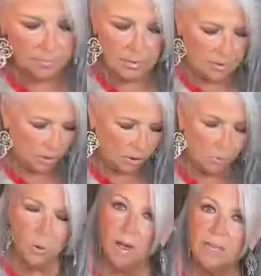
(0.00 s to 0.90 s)
Just
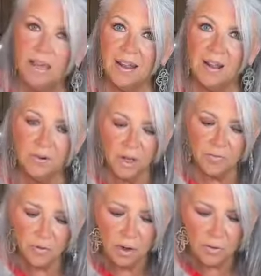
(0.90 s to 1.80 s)
spread that on
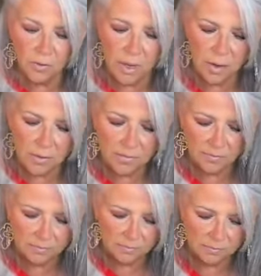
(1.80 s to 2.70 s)
over on there.
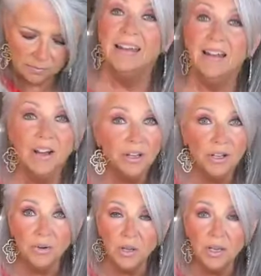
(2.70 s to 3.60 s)
Now, honey,
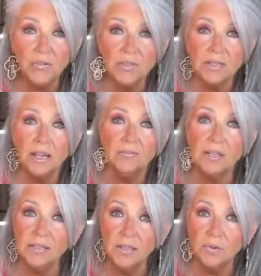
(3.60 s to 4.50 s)
you could even say
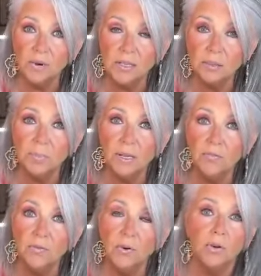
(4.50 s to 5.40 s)
this little recipe
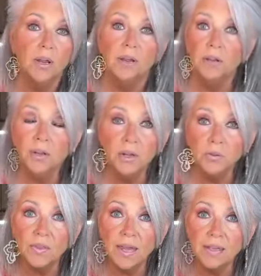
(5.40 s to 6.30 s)
for, you know,
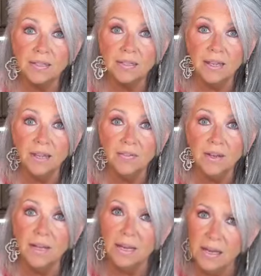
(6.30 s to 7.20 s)
Thanksgiving,
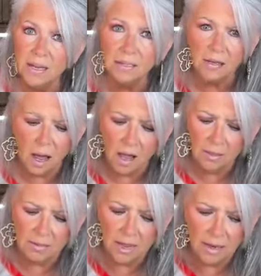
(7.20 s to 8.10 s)
any little
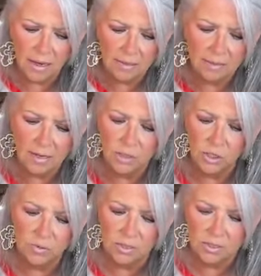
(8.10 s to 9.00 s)
holiday like that you
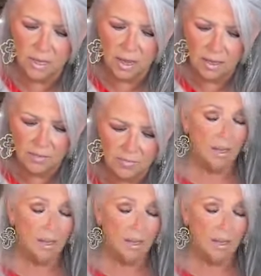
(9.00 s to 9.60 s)
could save.